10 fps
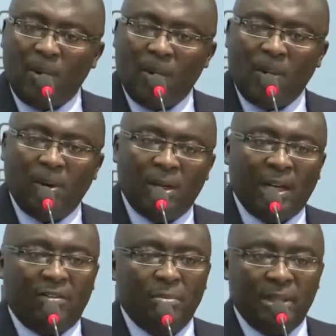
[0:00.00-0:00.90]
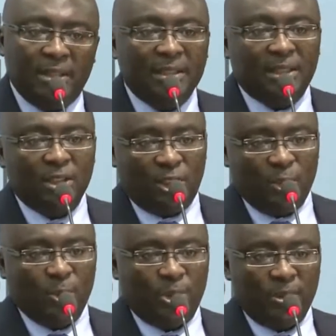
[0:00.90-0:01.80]
all government
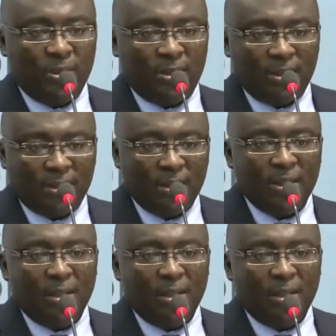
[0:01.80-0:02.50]
institutions,